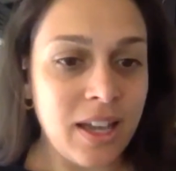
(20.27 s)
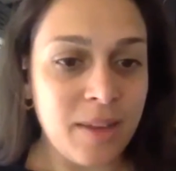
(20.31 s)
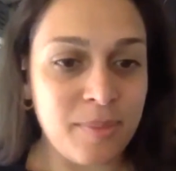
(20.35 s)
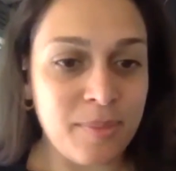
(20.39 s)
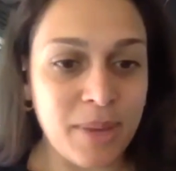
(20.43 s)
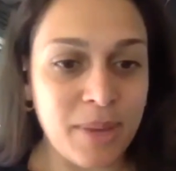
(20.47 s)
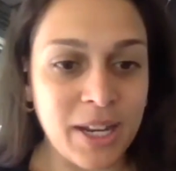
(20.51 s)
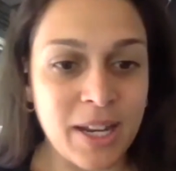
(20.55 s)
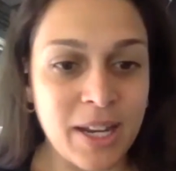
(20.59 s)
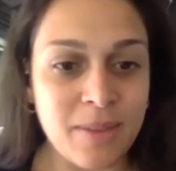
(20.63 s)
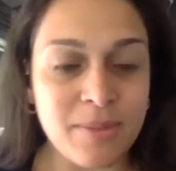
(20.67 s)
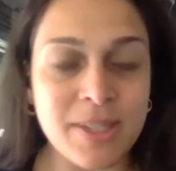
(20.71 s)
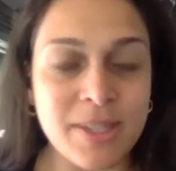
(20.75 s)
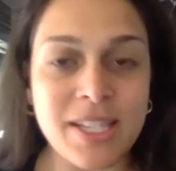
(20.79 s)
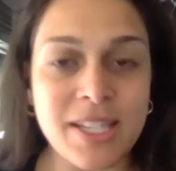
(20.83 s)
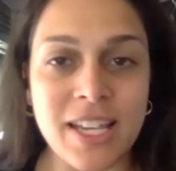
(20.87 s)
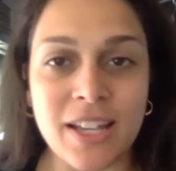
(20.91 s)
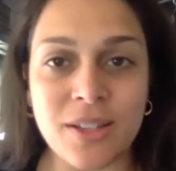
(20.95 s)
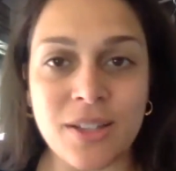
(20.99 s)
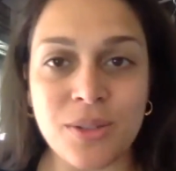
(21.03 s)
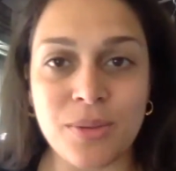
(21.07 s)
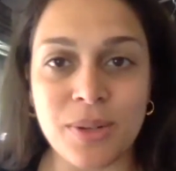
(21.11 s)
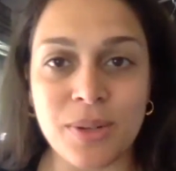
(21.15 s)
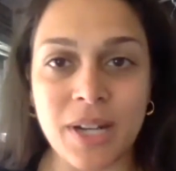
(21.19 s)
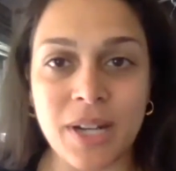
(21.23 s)
My name is
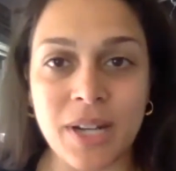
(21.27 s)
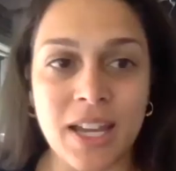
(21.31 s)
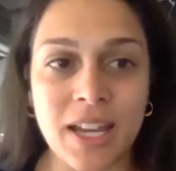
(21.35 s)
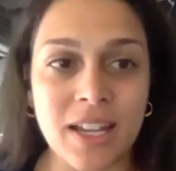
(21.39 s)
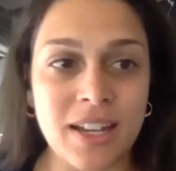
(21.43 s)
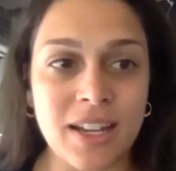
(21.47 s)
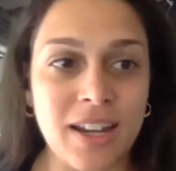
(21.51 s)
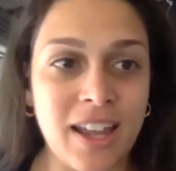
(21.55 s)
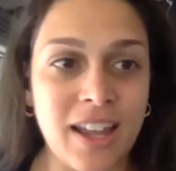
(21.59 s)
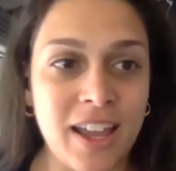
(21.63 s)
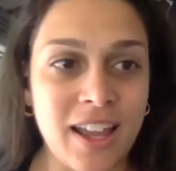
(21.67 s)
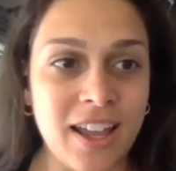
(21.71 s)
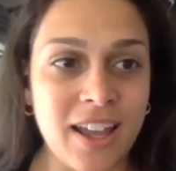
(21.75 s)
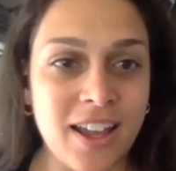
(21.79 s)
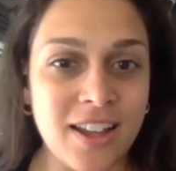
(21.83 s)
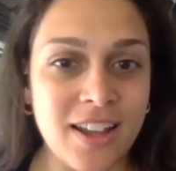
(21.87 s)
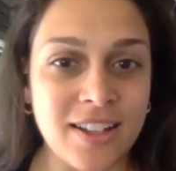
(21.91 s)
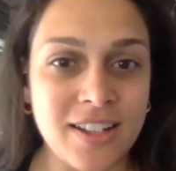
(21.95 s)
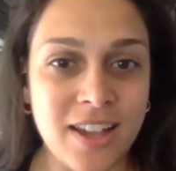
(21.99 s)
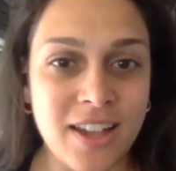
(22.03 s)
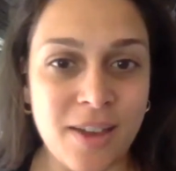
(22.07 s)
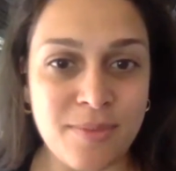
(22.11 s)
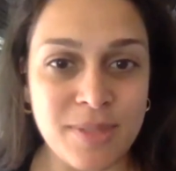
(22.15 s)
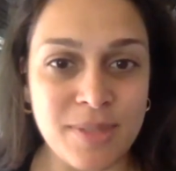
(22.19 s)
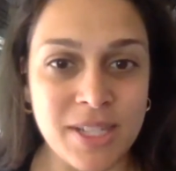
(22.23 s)
Antoinette,
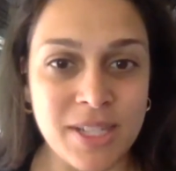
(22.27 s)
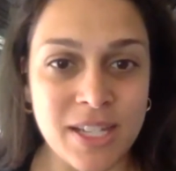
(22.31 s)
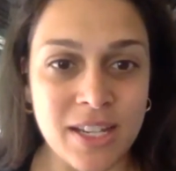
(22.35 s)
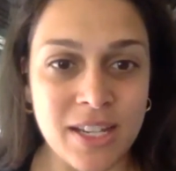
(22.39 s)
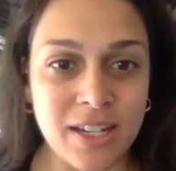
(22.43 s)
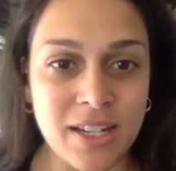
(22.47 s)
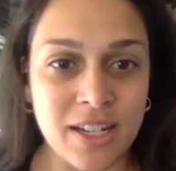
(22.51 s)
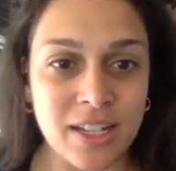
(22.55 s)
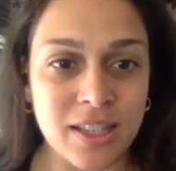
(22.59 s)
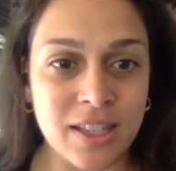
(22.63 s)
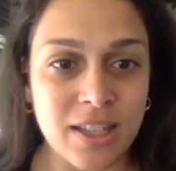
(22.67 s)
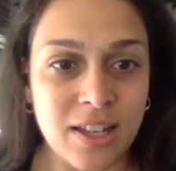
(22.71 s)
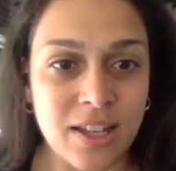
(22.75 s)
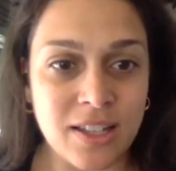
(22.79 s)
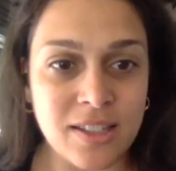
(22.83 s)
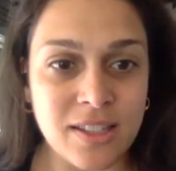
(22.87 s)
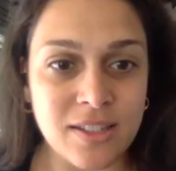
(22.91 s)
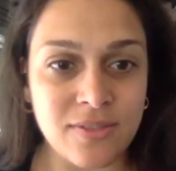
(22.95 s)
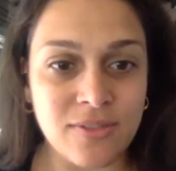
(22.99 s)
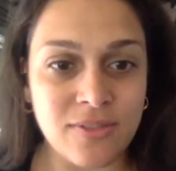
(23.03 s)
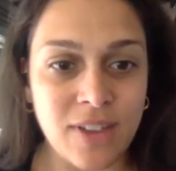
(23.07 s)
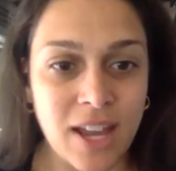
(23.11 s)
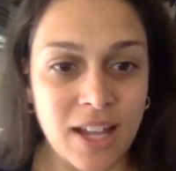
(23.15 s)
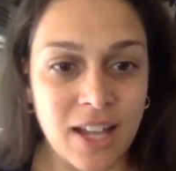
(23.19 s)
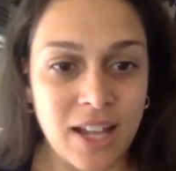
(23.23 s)
and I'm standing in the
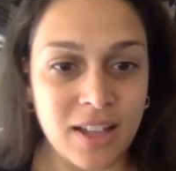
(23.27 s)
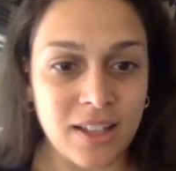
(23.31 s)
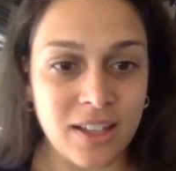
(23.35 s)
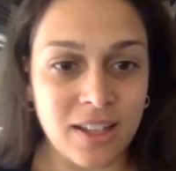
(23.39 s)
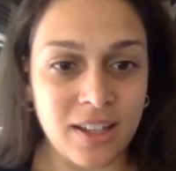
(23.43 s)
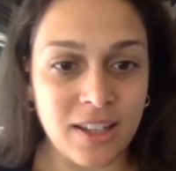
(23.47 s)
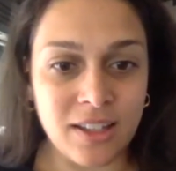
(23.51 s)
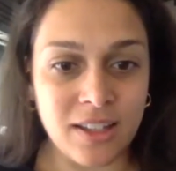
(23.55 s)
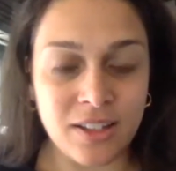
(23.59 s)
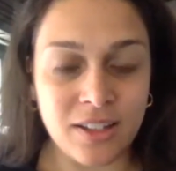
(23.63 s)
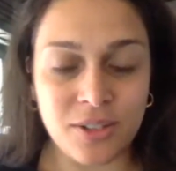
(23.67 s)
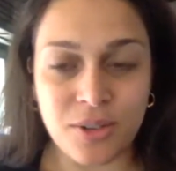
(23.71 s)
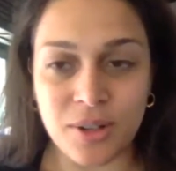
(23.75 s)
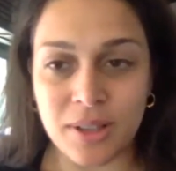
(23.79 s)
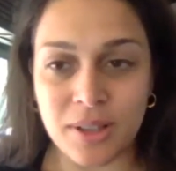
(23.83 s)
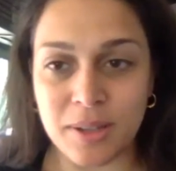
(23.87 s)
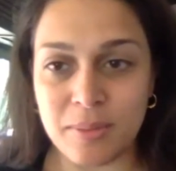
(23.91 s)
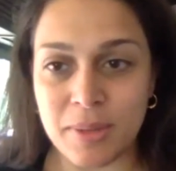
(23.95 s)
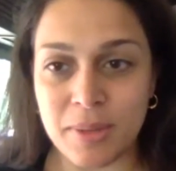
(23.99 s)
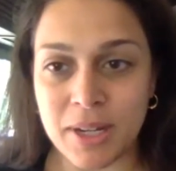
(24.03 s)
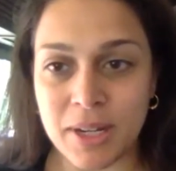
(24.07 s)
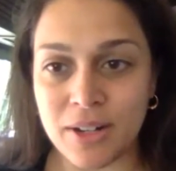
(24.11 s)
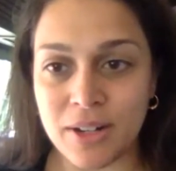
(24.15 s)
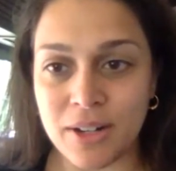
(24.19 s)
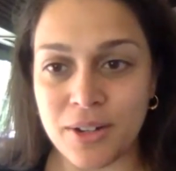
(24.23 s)
Hudson Valley,
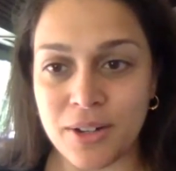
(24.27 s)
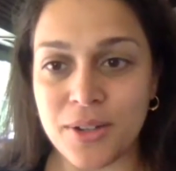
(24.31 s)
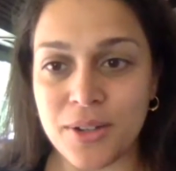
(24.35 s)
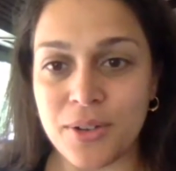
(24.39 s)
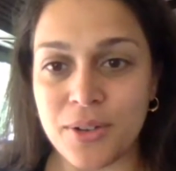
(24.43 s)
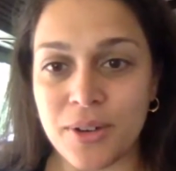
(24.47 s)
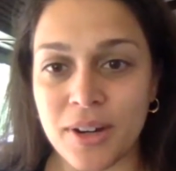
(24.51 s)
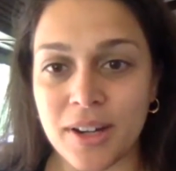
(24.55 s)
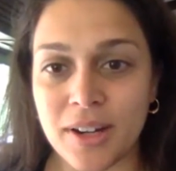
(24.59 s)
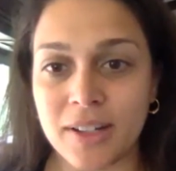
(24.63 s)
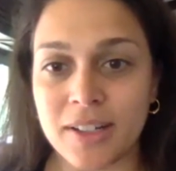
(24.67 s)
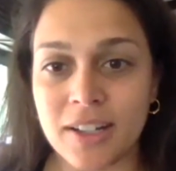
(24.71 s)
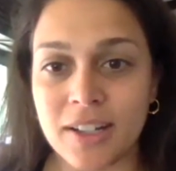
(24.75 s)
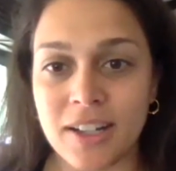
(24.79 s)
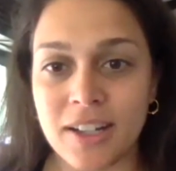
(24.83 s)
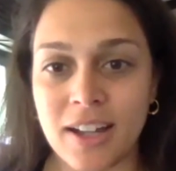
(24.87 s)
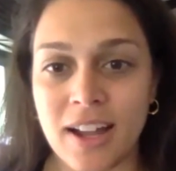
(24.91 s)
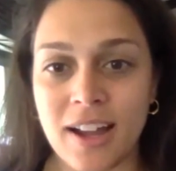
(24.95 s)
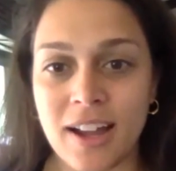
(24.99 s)
Cortland Manor, New York.